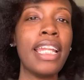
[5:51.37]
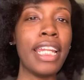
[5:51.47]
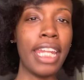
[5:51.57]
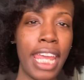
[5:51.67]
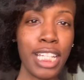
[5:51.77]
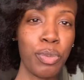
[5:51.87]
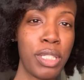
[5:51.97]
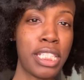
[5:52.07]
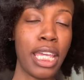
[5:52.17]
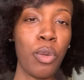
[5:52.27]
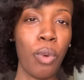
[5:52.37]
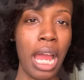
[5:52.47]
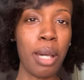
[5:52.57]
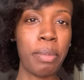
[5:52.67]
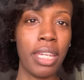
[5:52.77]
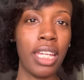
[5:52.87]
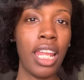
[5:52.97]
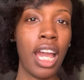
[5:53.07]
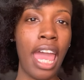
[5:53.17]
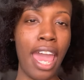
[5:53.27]
Next, we see Robin
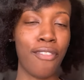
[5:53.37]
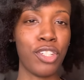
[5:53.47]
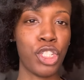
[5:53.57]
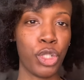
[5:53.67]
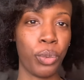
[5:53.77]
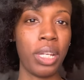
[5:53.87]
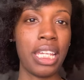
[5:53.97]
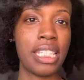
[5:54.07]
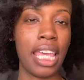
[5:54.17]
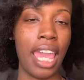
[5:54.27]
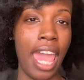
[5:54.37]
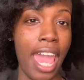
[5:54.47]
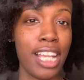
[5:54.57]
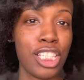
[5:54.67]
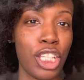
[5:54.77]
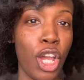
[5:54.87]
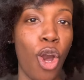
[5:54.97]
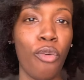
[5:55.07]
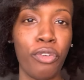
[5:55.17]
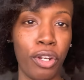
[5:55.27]
having Sharice and Ashley
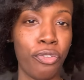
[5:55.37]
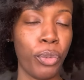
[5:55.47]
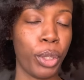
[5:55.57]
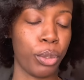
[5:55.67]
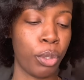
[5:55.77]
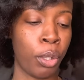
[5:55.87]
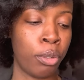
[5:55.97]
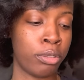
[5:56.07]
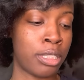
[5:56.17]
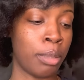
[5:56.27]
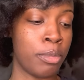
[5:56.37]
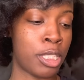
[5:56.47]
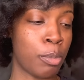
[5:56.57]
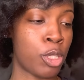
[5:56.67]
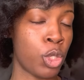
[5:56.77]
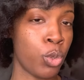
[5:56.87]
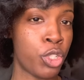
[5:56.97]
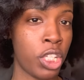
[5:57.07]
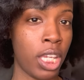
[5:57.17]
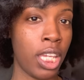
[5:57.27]
over for, you know, some
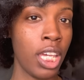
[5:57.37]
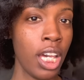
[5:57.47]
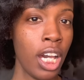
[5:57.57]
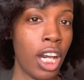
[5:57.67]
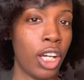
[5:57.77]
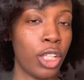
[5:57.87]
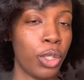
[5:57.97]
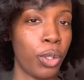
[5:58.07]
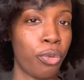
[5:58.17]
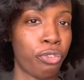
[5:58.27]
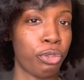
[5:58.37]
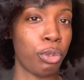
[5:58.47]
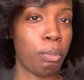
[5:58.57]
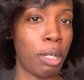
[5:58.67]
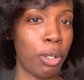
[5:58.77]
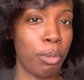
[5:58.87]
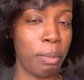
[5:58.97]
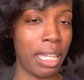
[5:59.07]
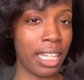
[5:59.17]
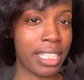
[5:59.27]
sushi, a little fruit bowl
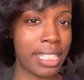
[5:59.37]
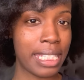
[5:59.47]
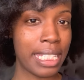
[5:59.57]
mix.